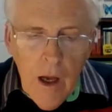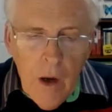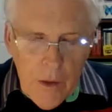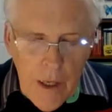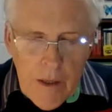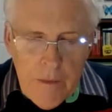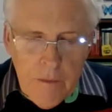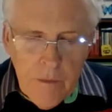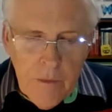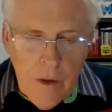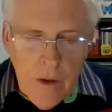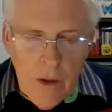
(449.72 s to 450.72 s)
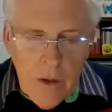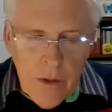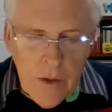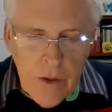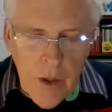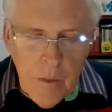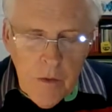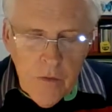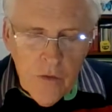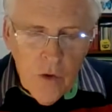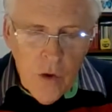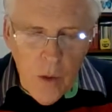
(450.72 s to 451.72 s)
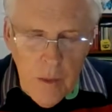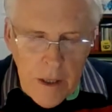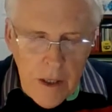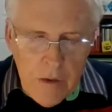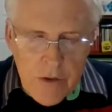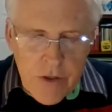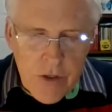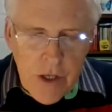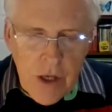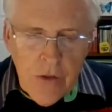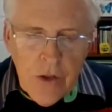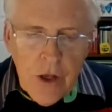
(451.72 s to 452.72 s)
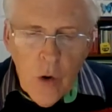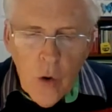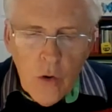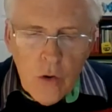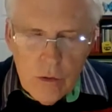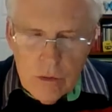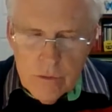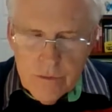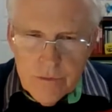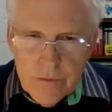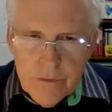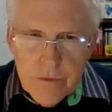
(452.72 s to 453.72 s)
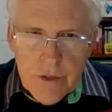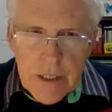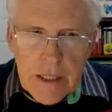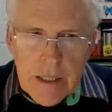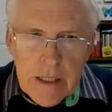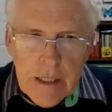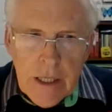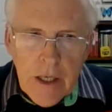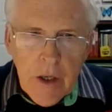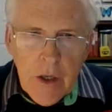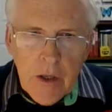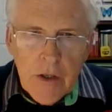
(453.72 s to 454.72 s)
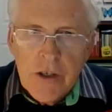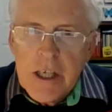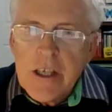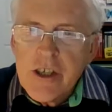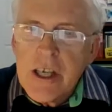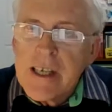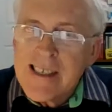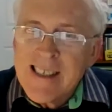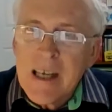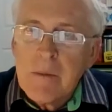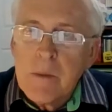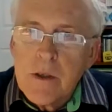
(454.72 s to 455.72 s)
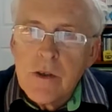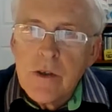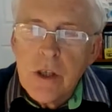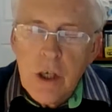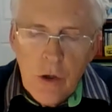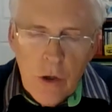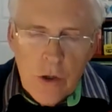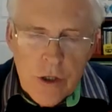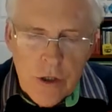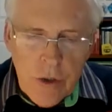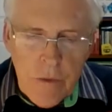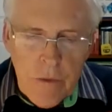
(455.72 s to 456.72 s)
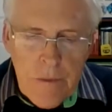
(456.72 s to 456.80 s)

Okay, number 4 on my notes, the oral, the teaching segment you're going to do.